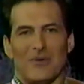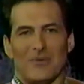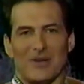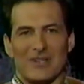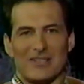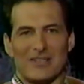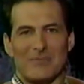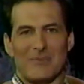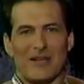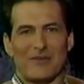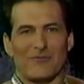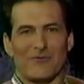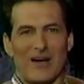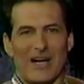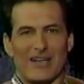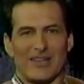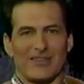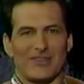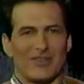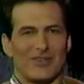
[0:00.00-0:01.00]
What does it mean
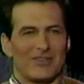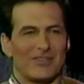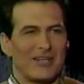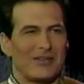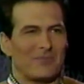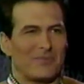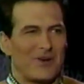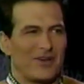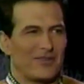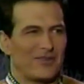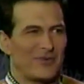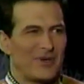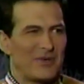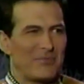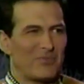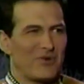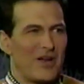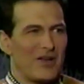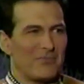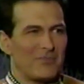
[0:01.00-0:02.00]
Friday the 13th, Part
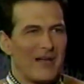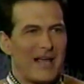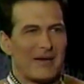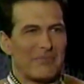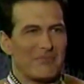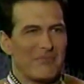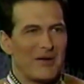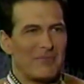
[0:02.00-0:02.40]
3 brought back